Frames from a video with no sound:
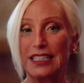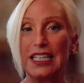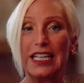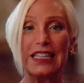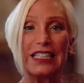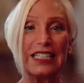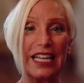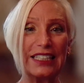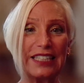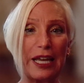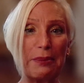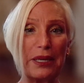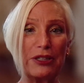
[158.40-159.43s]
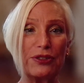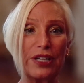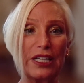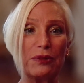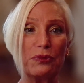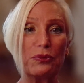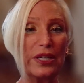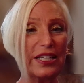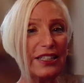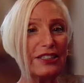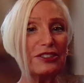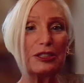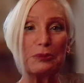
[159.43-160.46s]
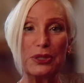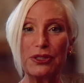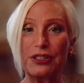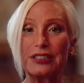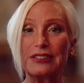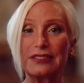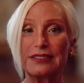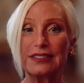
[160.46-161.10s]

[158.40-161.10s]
And the next app I created went a little smoother,